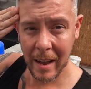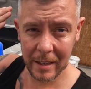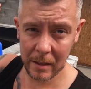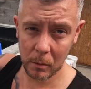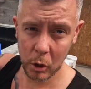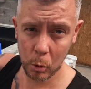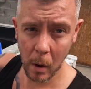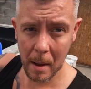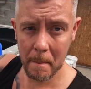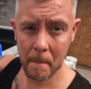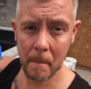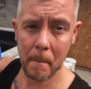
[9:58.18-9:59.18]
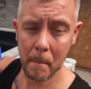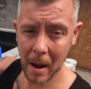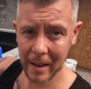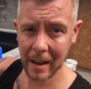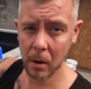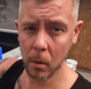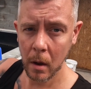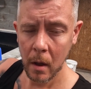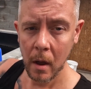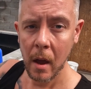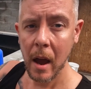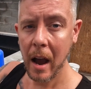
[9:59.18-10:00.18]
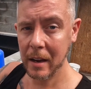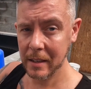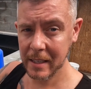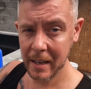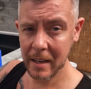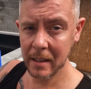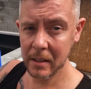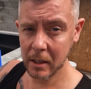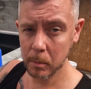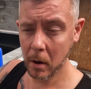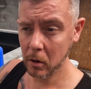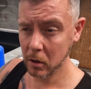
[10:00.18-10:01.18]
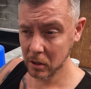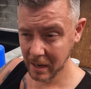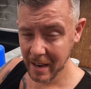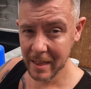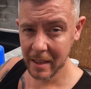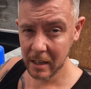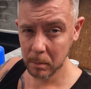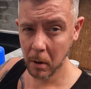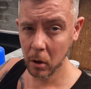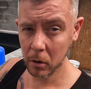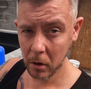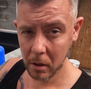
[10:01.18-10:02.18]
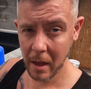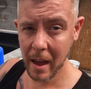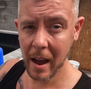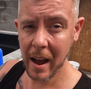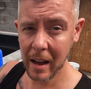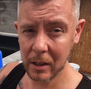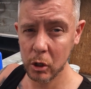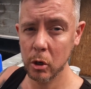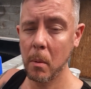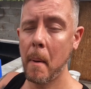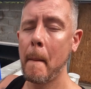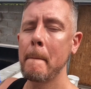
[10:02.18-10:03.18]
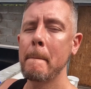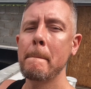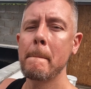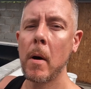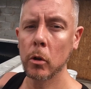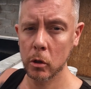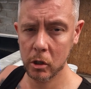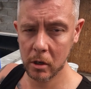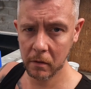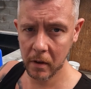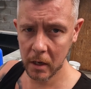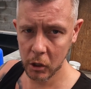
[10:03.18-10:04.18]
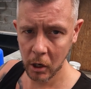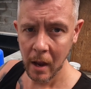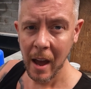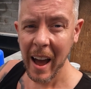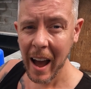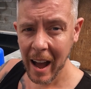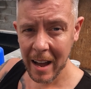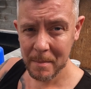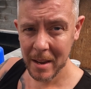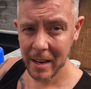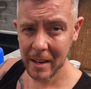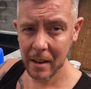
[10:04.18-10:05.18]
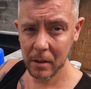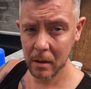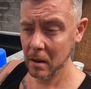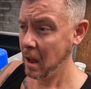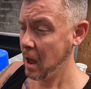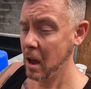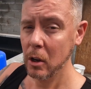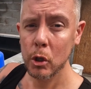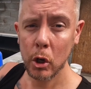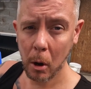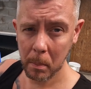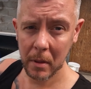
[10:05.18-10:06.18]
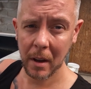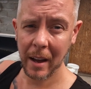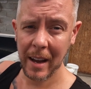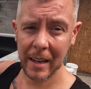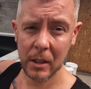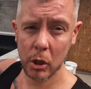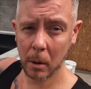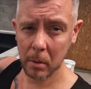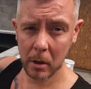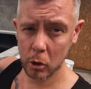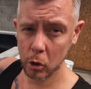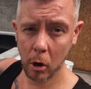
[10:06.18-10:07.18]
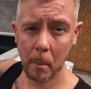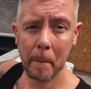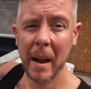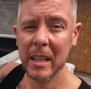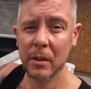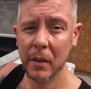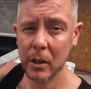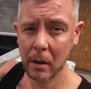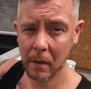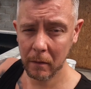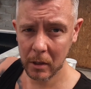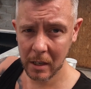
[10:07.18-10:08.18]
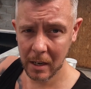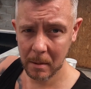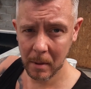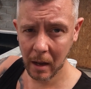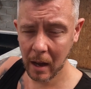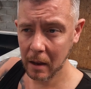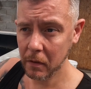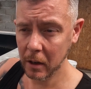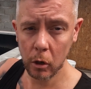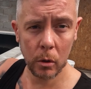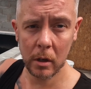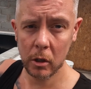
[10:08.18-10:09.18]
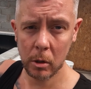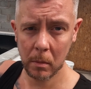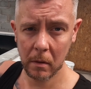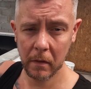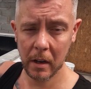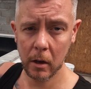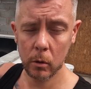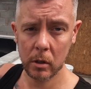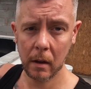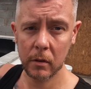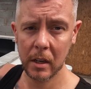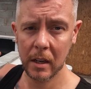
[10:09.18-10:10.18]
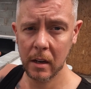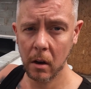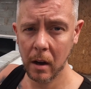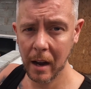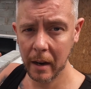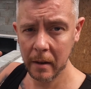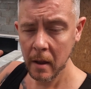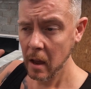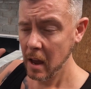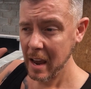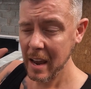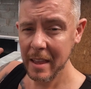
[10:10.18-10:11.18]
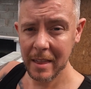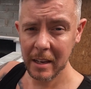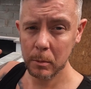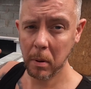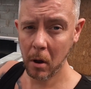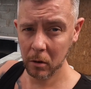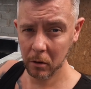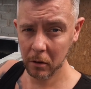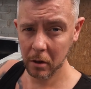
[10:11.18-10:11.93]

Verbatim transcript: as I'm sweating back out, I can take you into this pond because in this pond up there are some monster fish. I mean, top of the line, top of the draw, best fish I've ever seen in my life, including some of the videos I've seen online. In this pond,